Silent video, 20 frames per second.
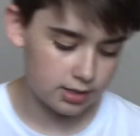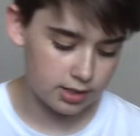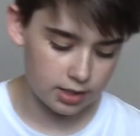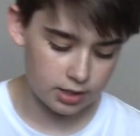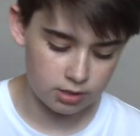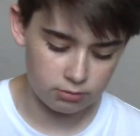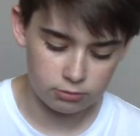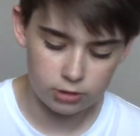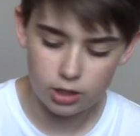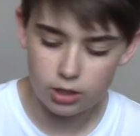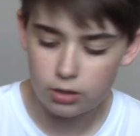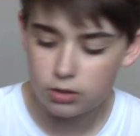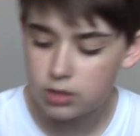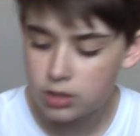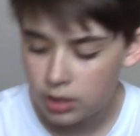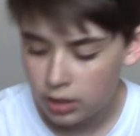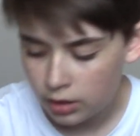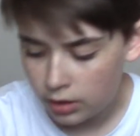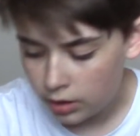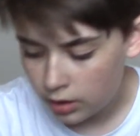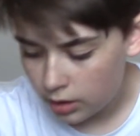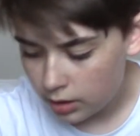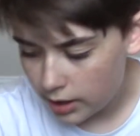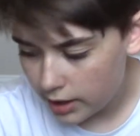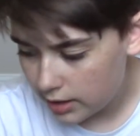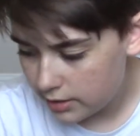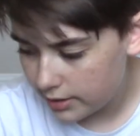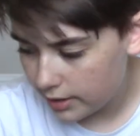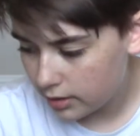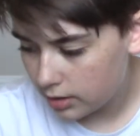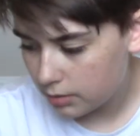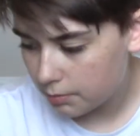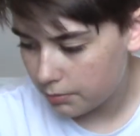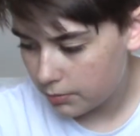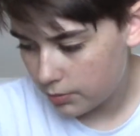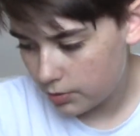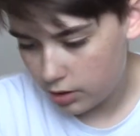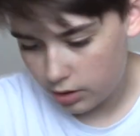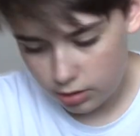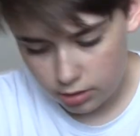and it's a rose, and it's like
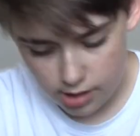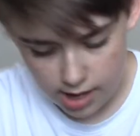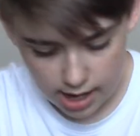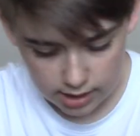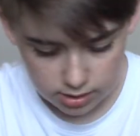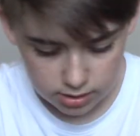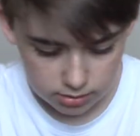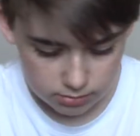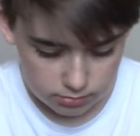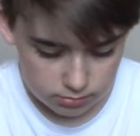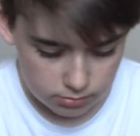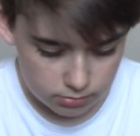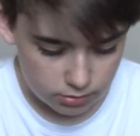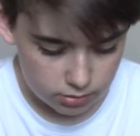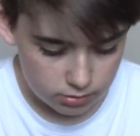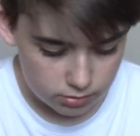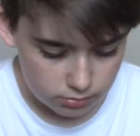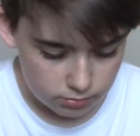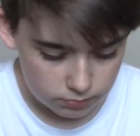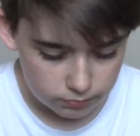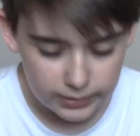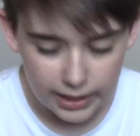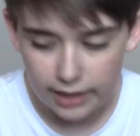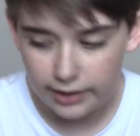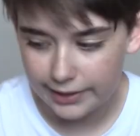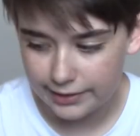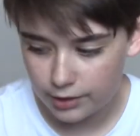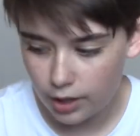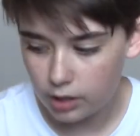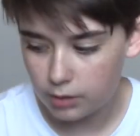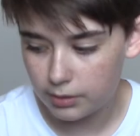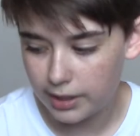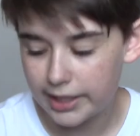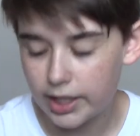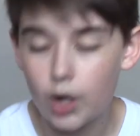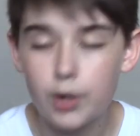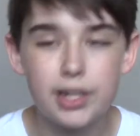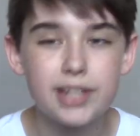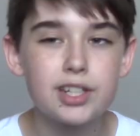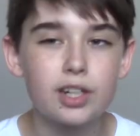cracked. That like not
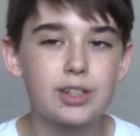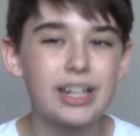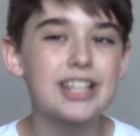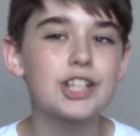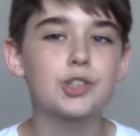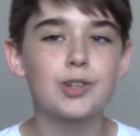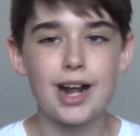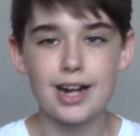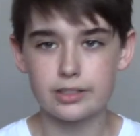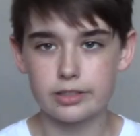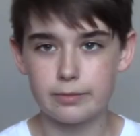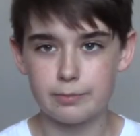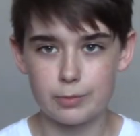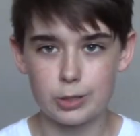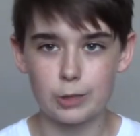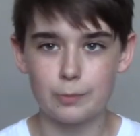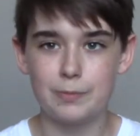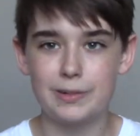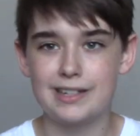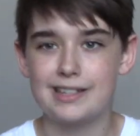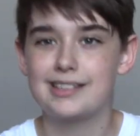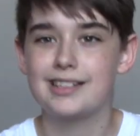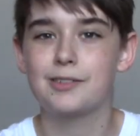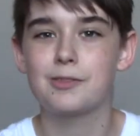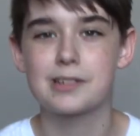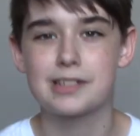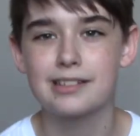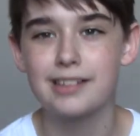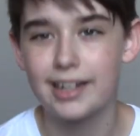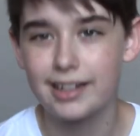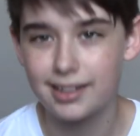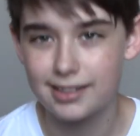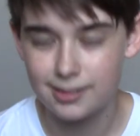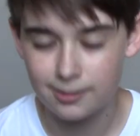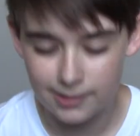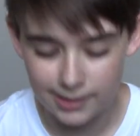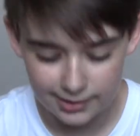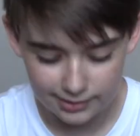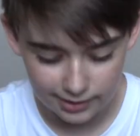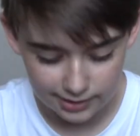like it's like it's cracked on purpose. It wasn't like a
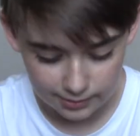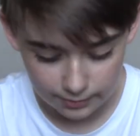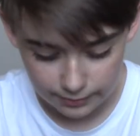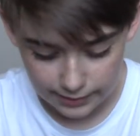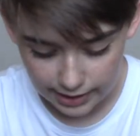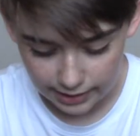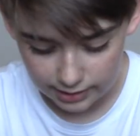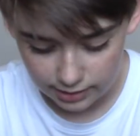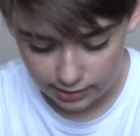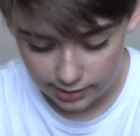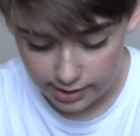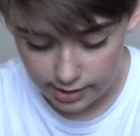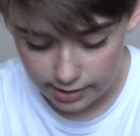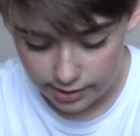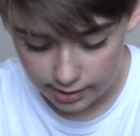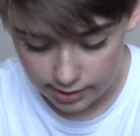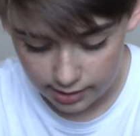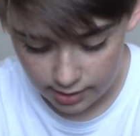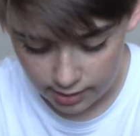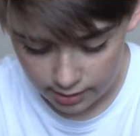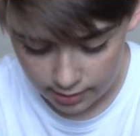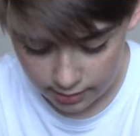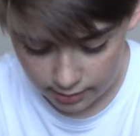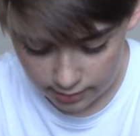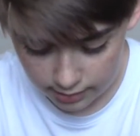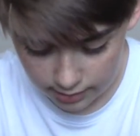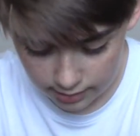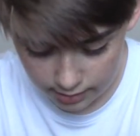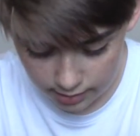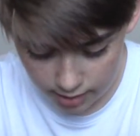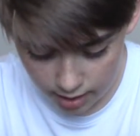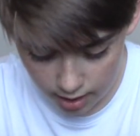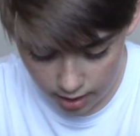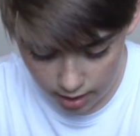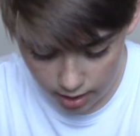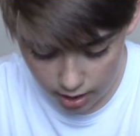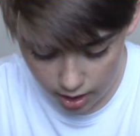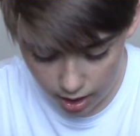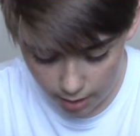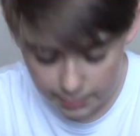like a defect or anything.
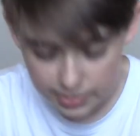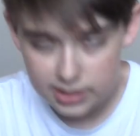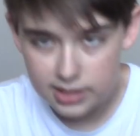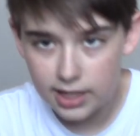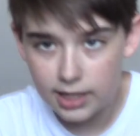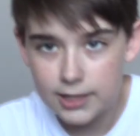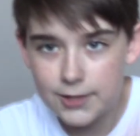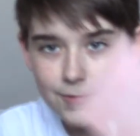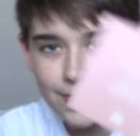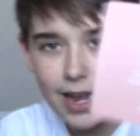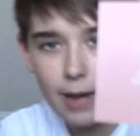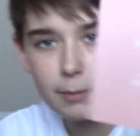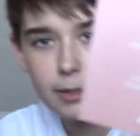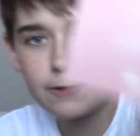Um, it says family